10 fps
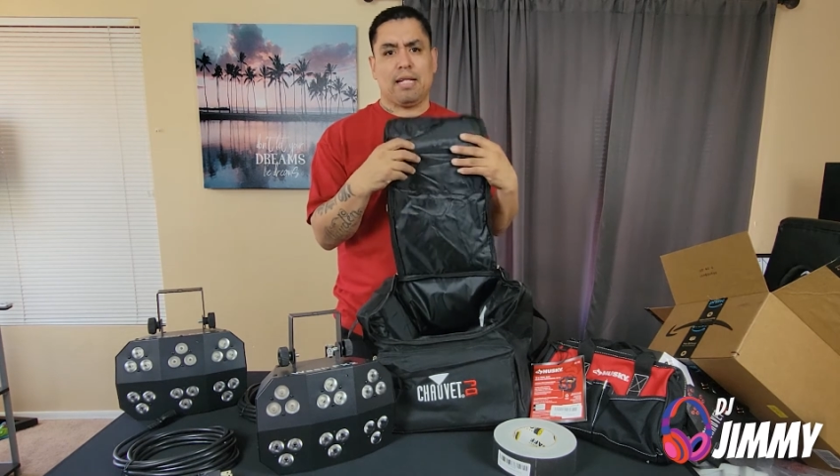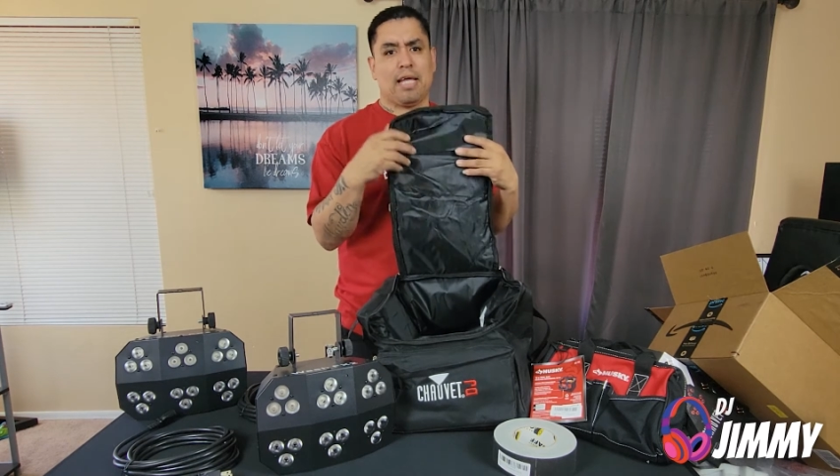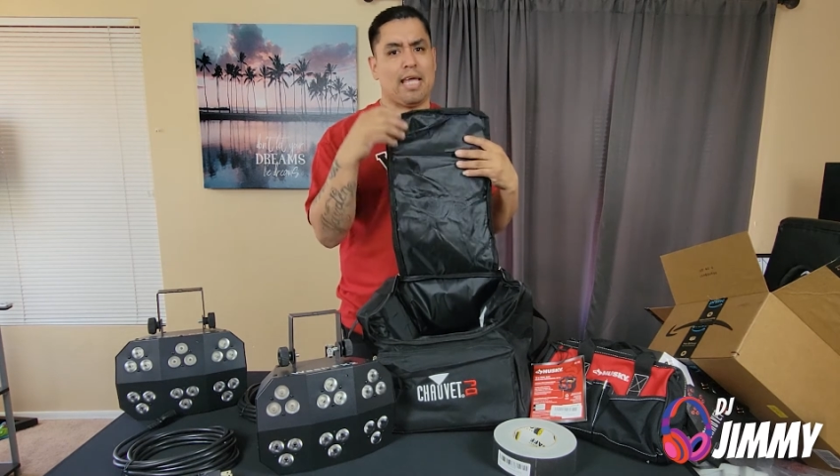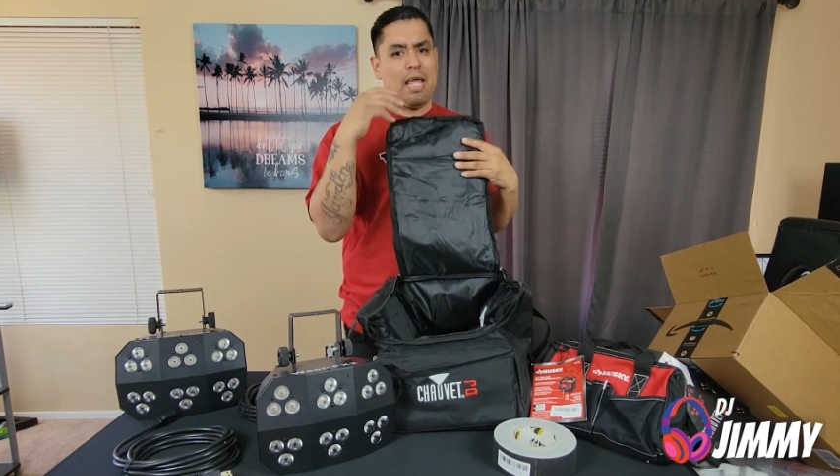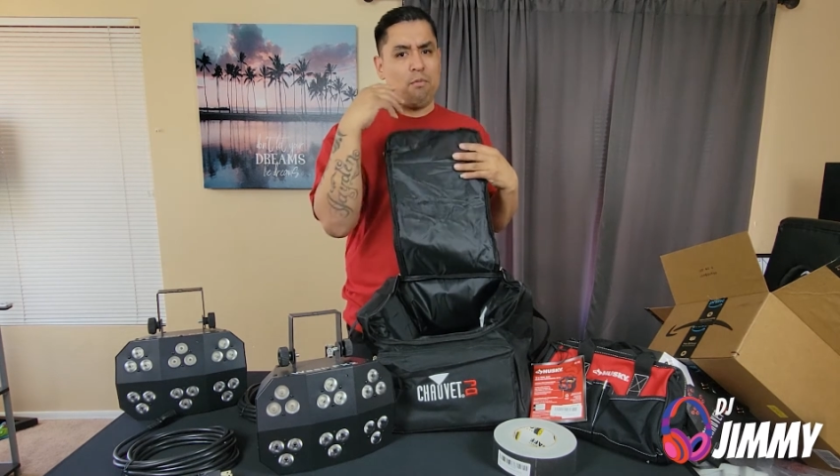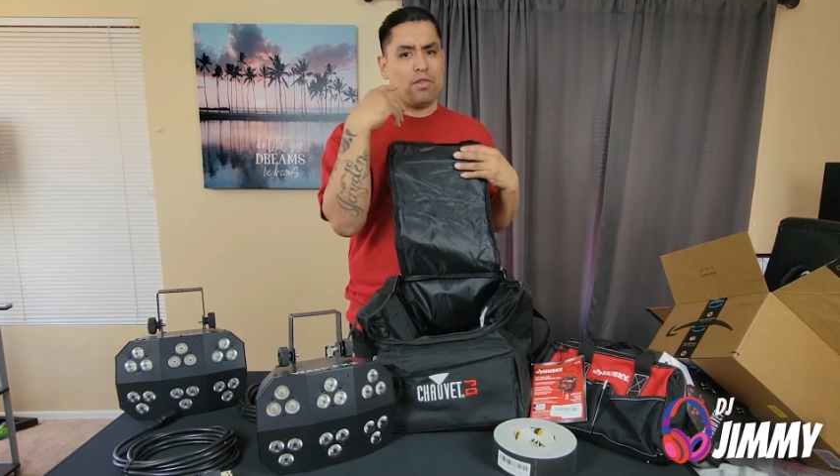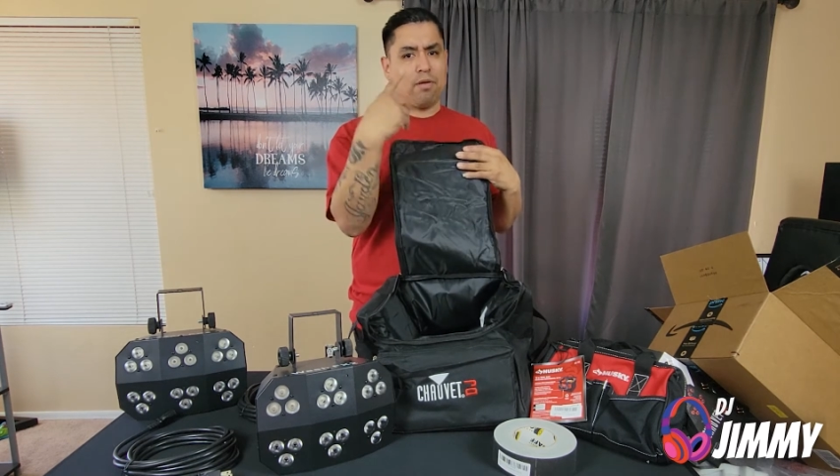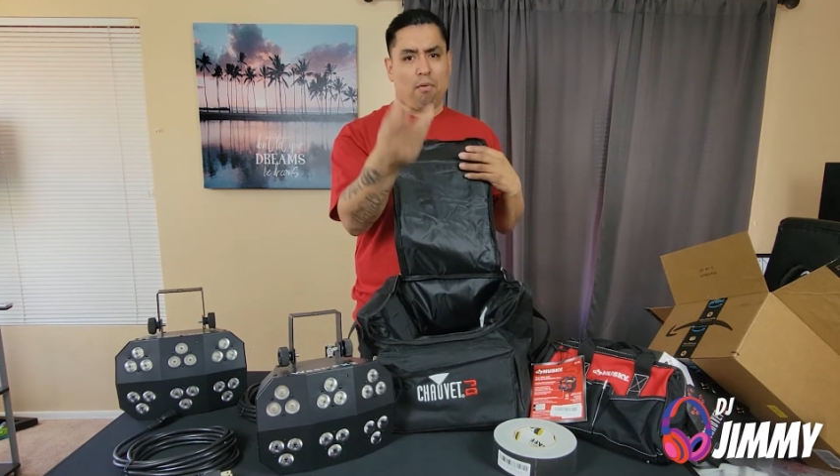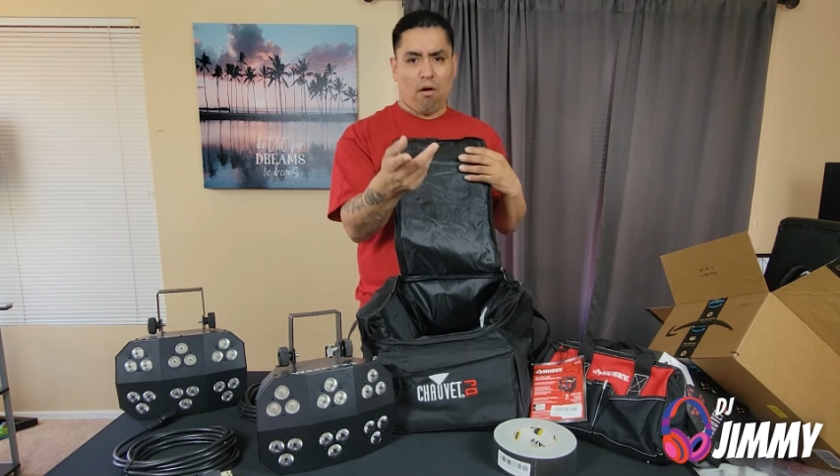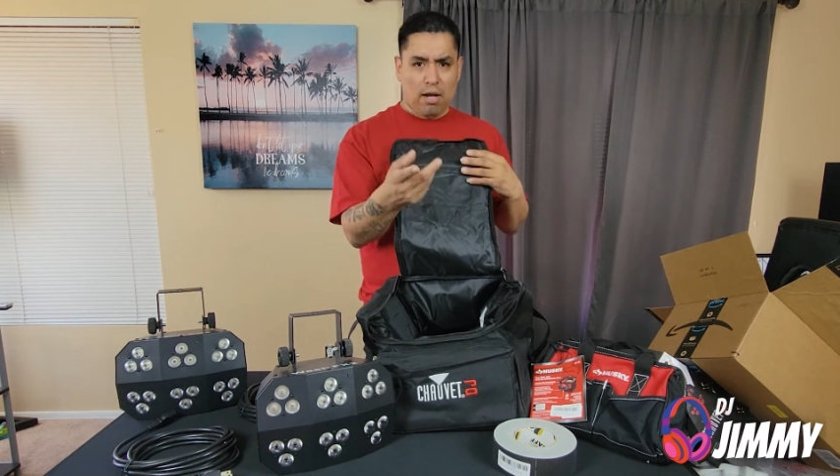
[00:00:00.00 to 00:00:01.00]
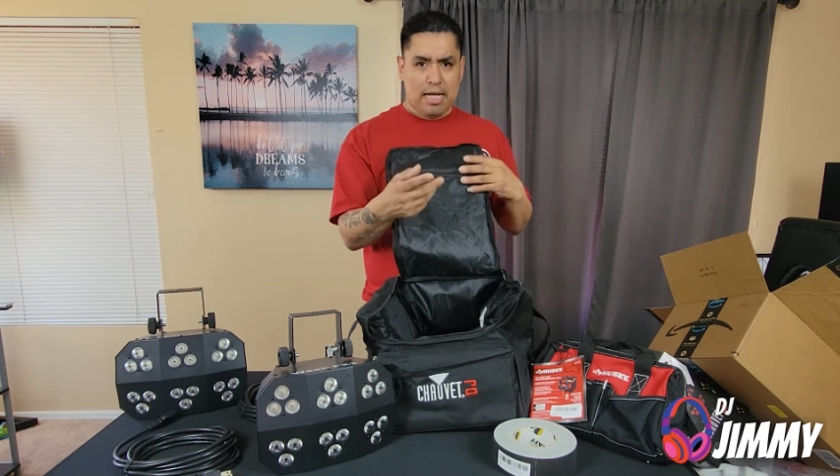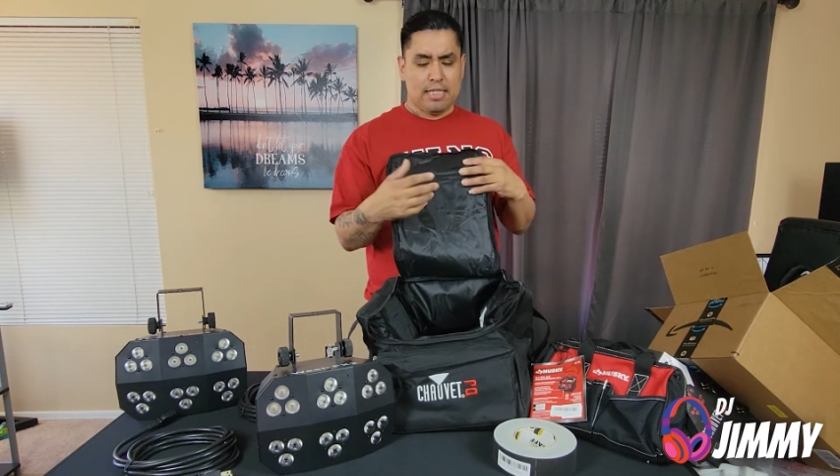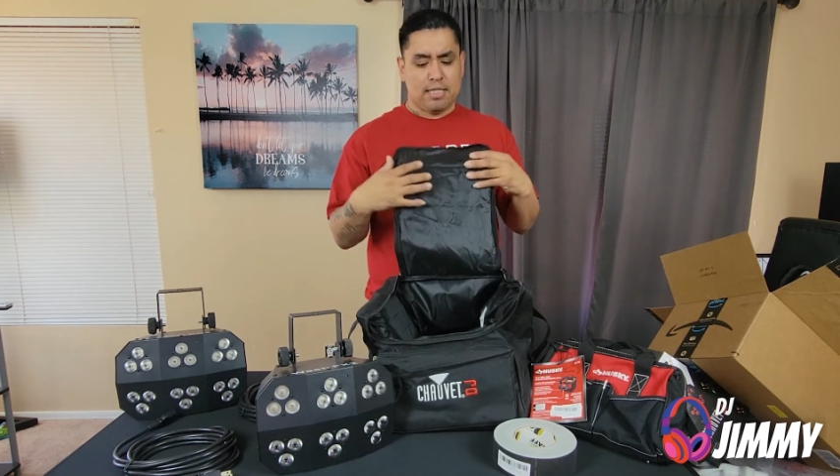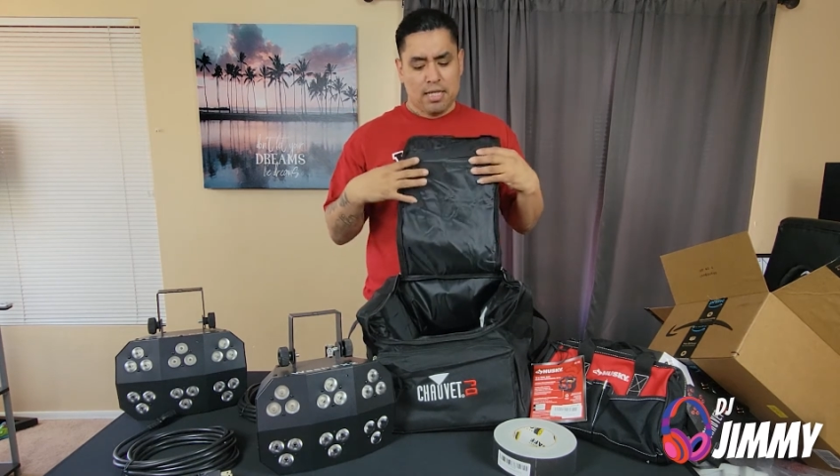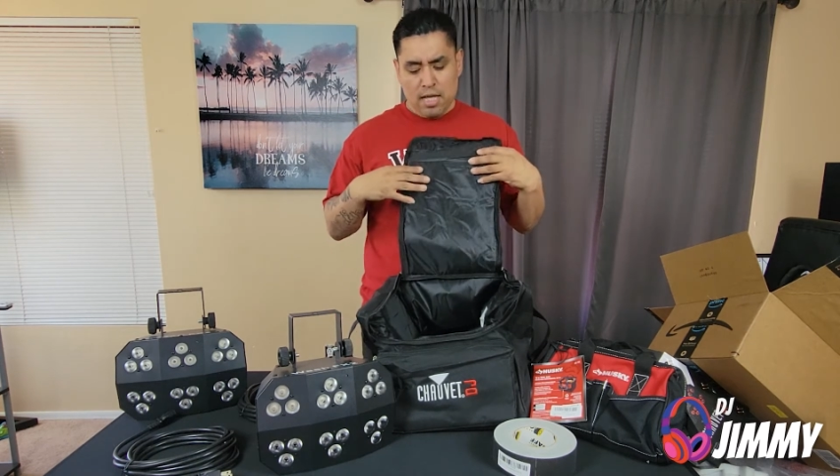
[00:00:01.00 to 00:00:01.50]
that came with the par lights.